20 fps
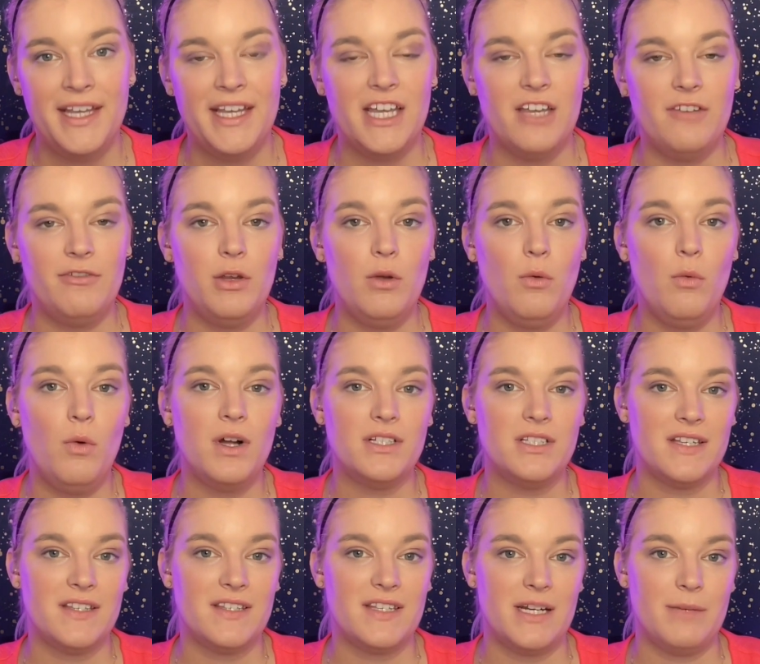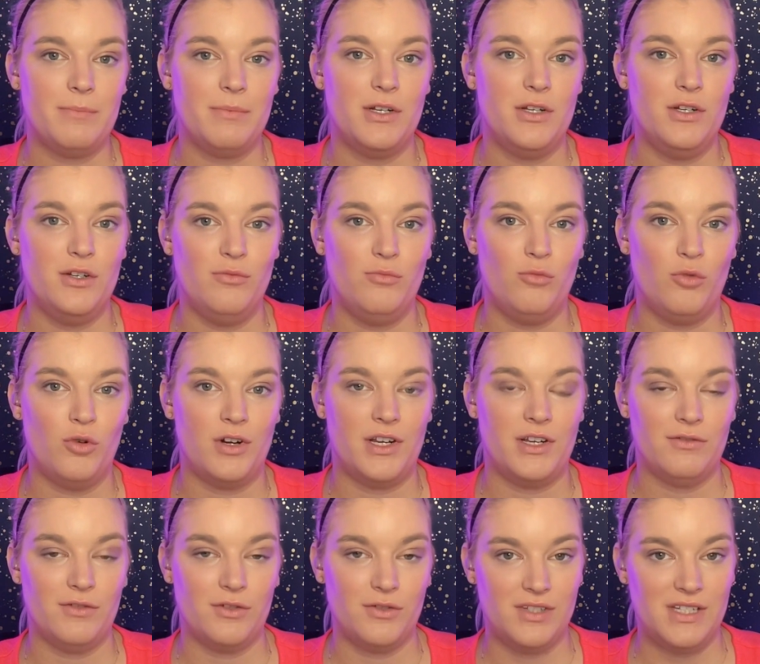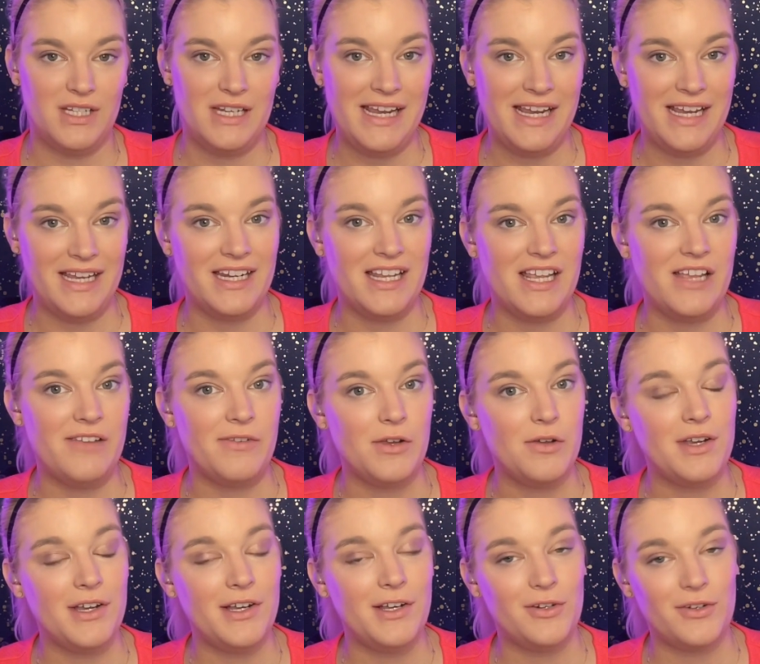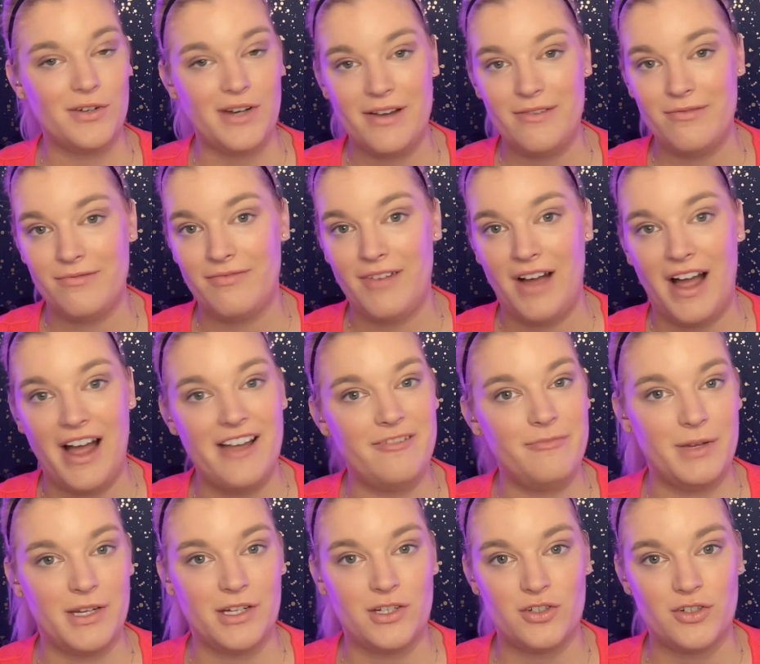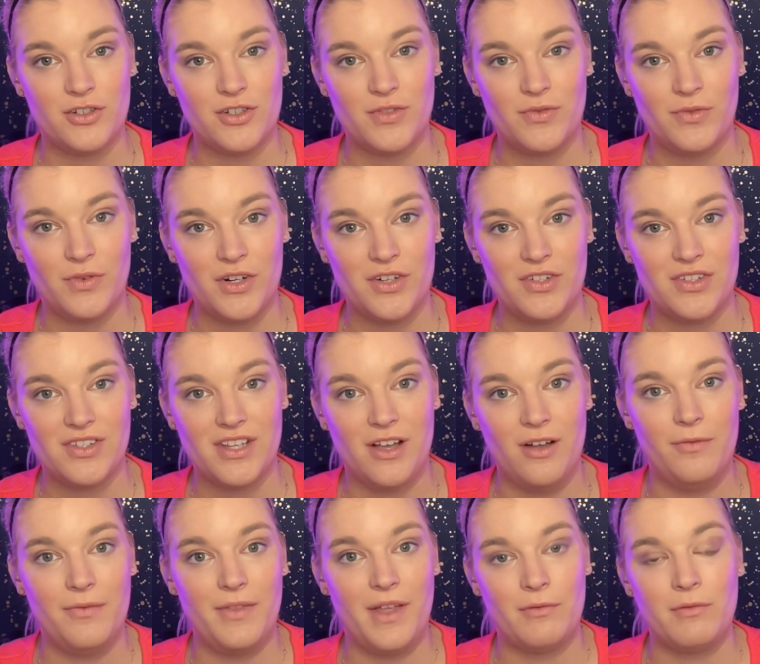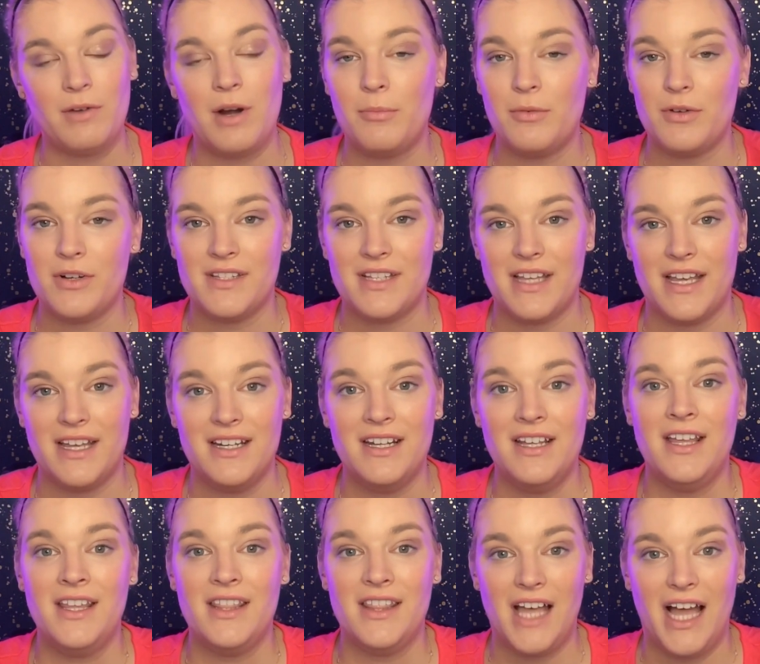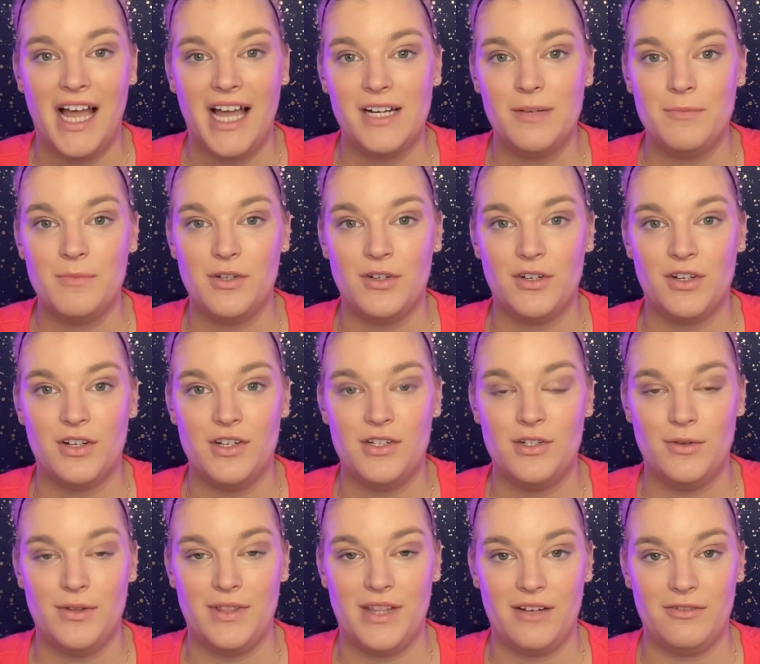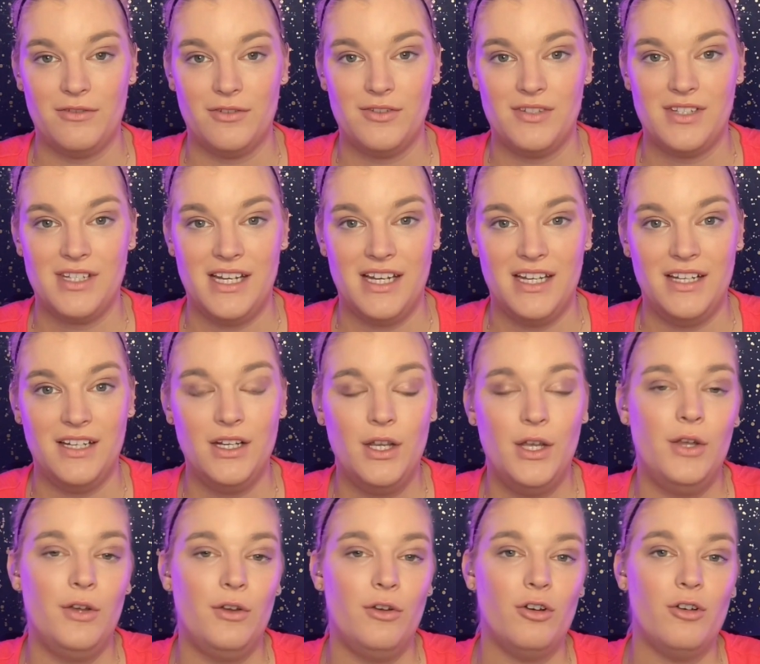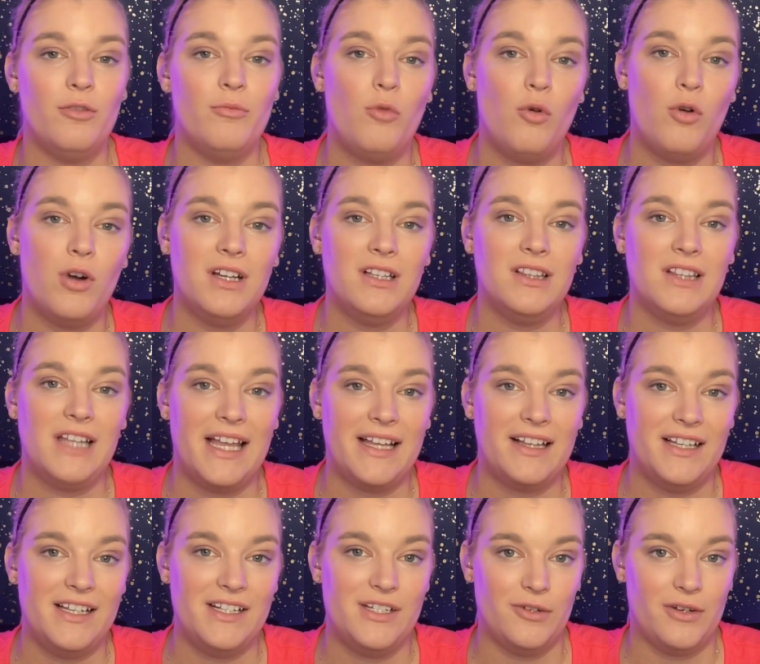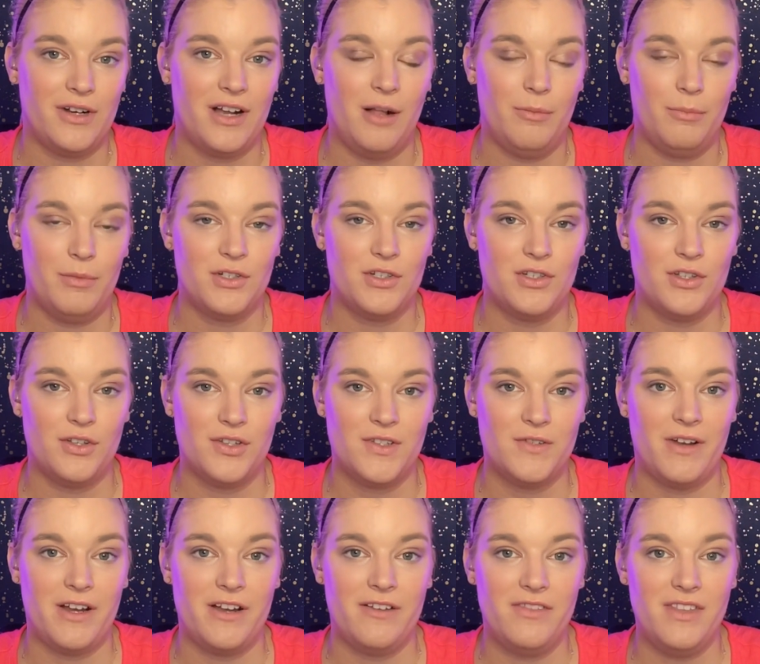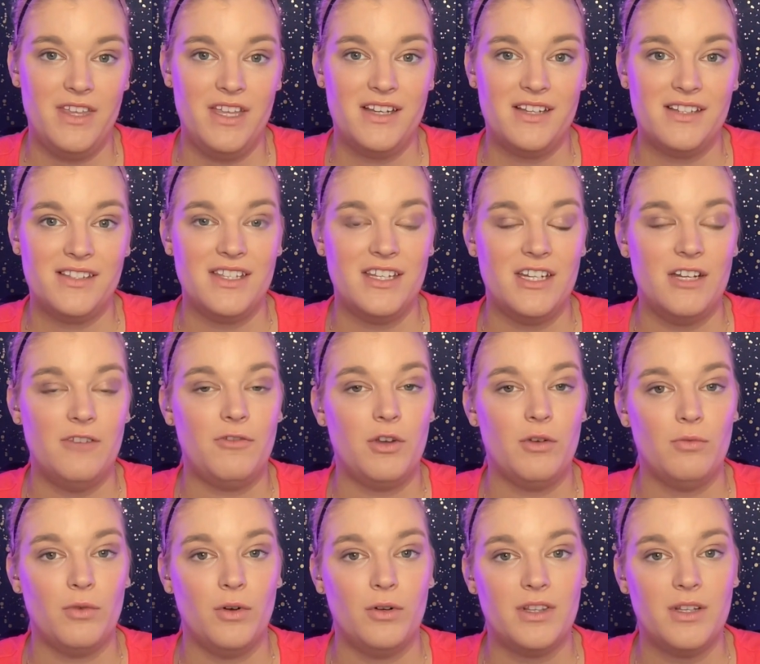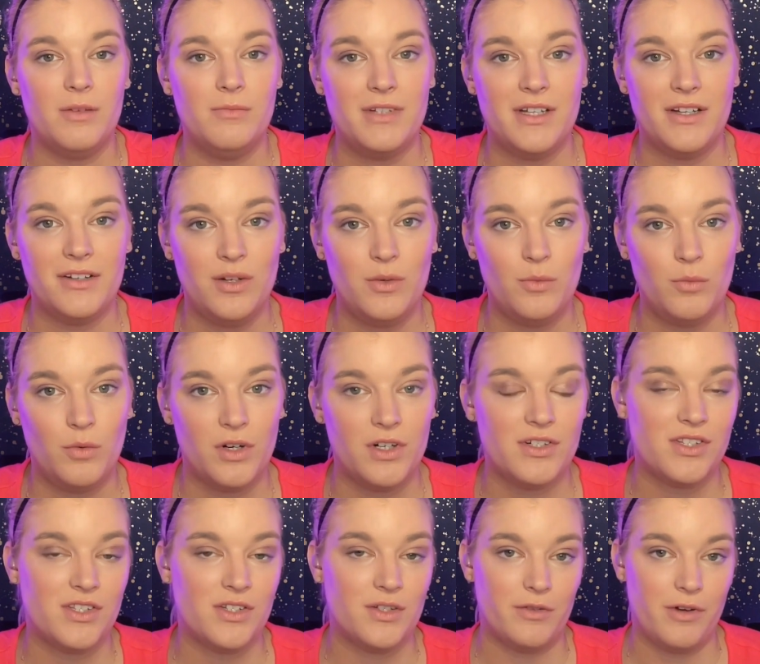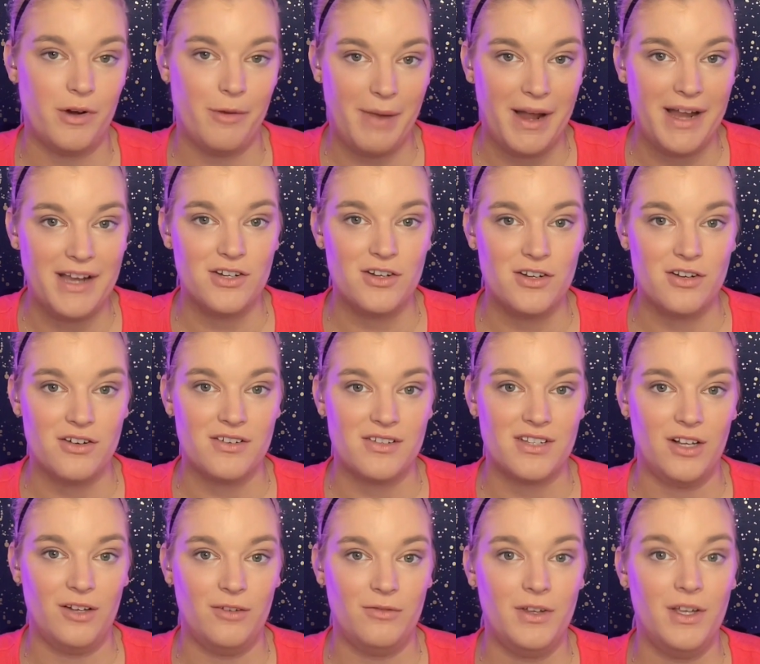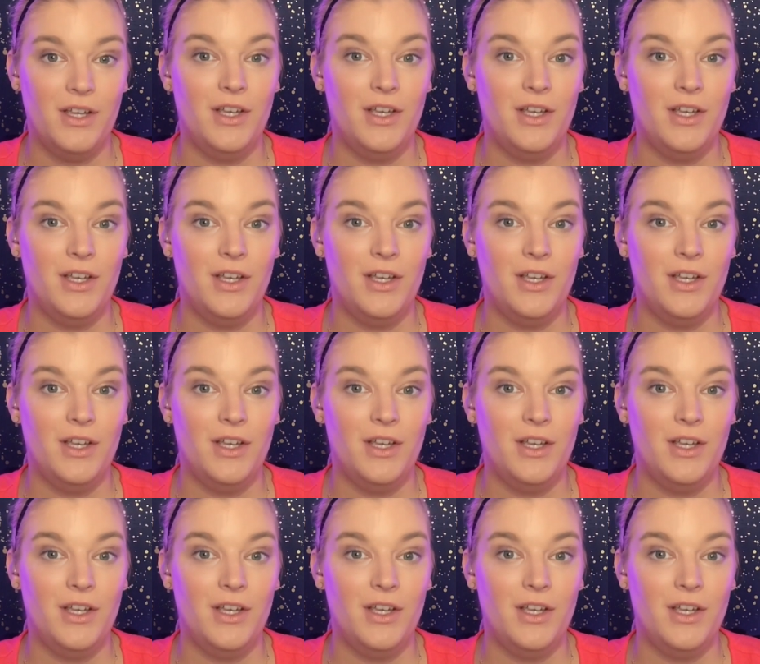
If you want to set up a new morning routine, if you can create 5 pictures for yourself that represent the items you're going to do in that routine, you're more likely to accomplish those 5 things than if you wrote them down in words to remind yourself.